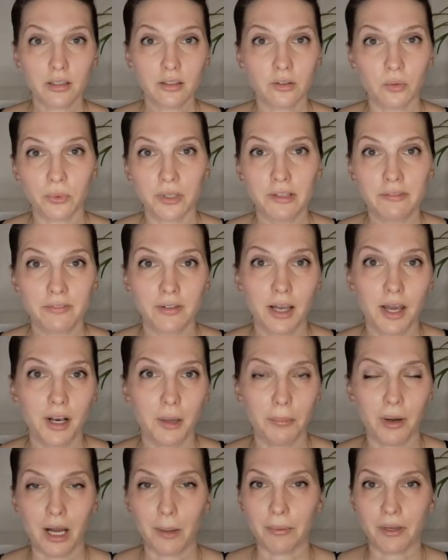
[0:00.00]
Elsewhere,
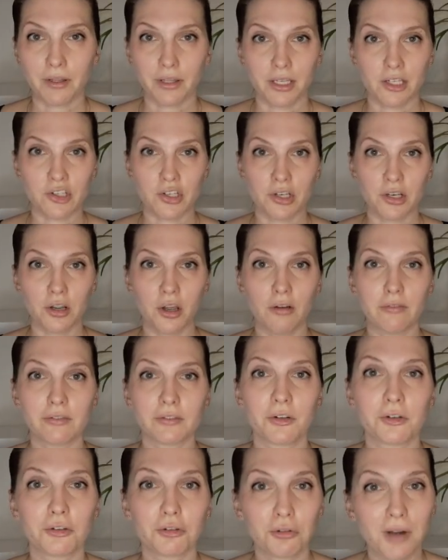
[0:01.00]
we've got a
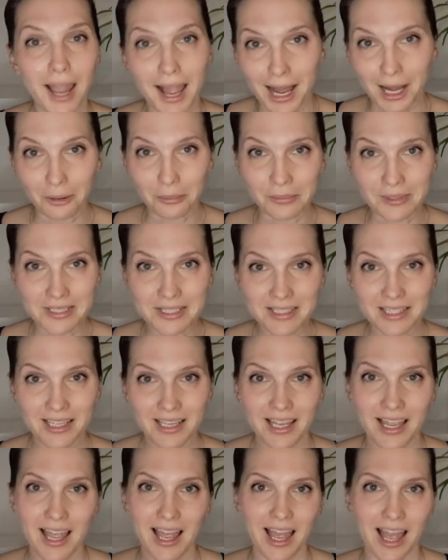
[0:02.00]
population of
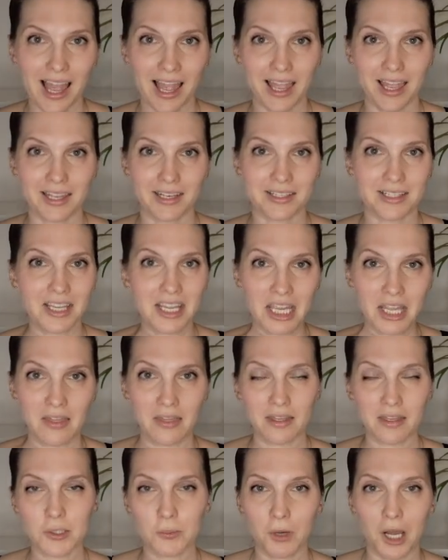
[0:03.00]
crabs,
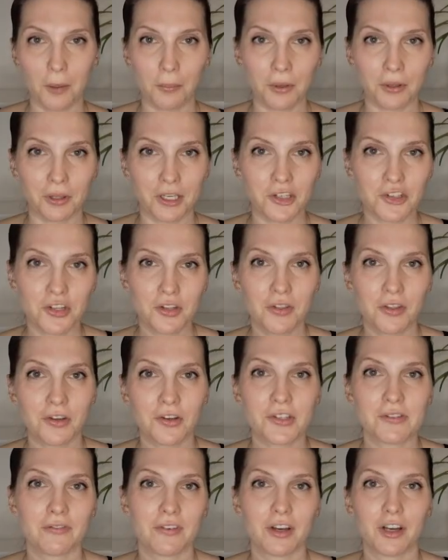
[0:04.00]
and in this
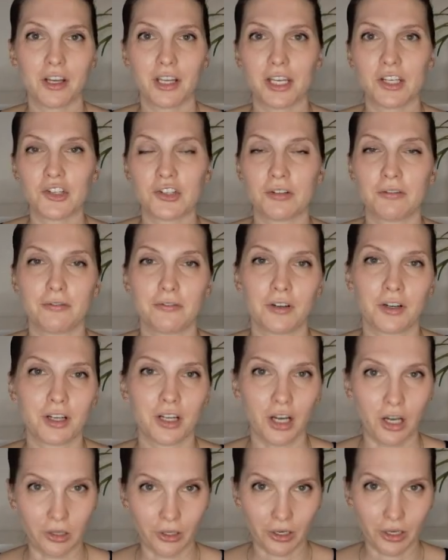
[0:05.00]
population, there's
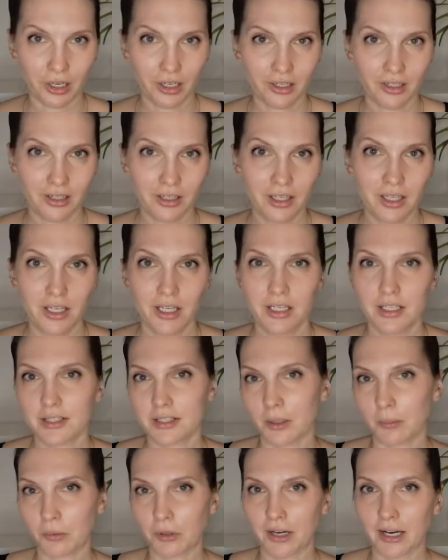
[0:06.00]
variation for color.
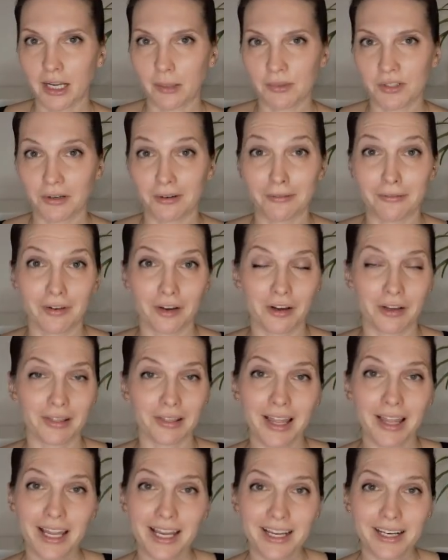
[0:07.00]
Some crabs
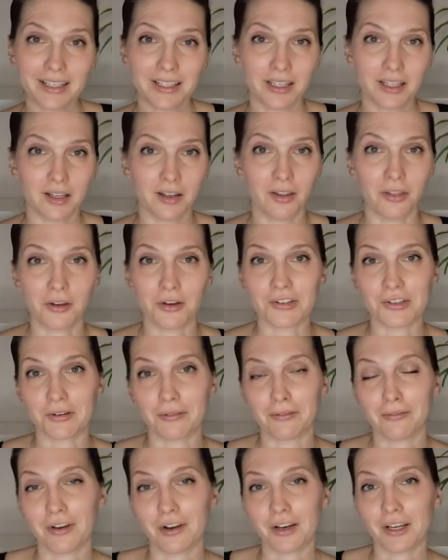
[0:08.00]
are very light,
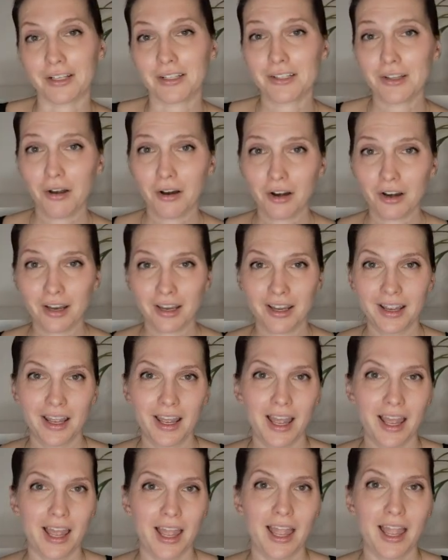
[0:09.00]
others are very
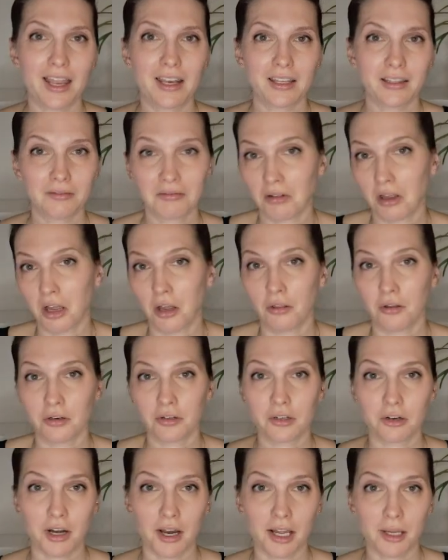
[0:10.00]
dark, and
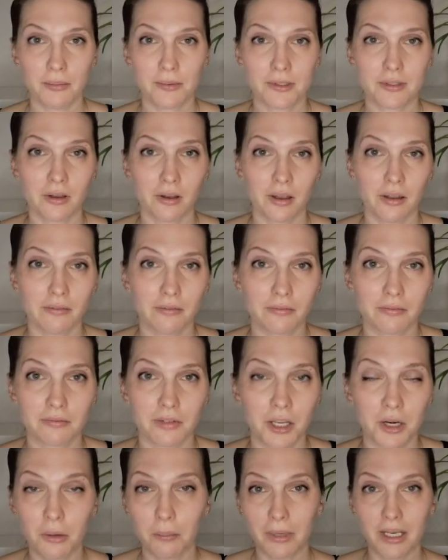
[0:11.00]
other crabs
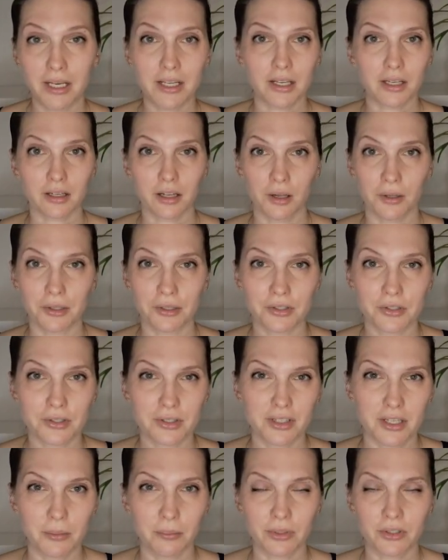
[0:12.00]
have intermediate
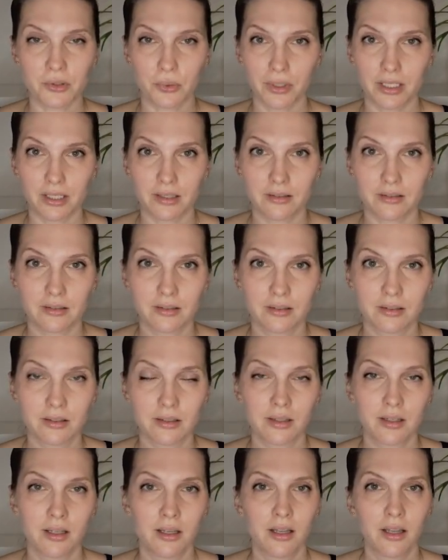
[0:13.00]
colors in
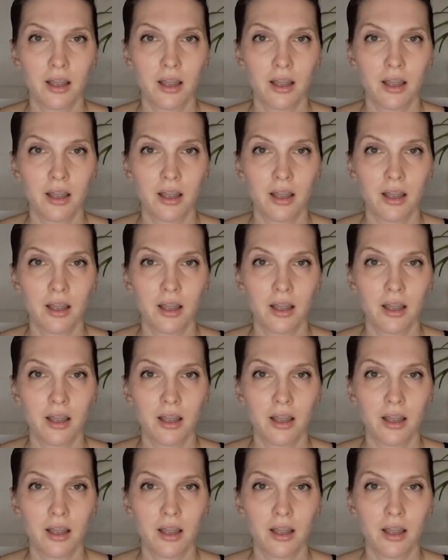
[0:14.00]
between.